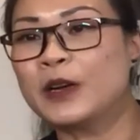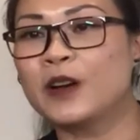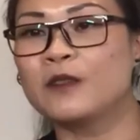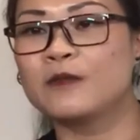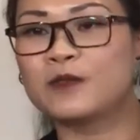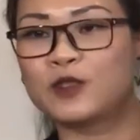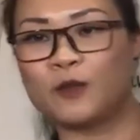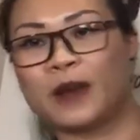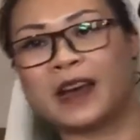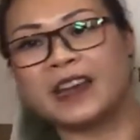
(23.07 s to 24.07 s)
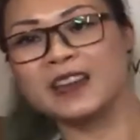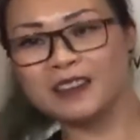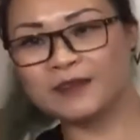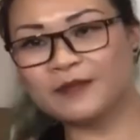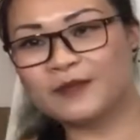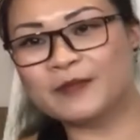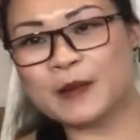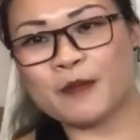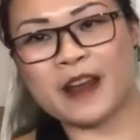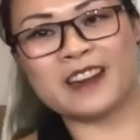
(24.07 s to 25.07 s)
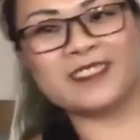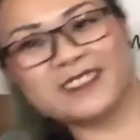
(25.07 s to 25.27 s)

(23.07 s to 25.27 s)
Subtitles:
of Drawnby, my brand.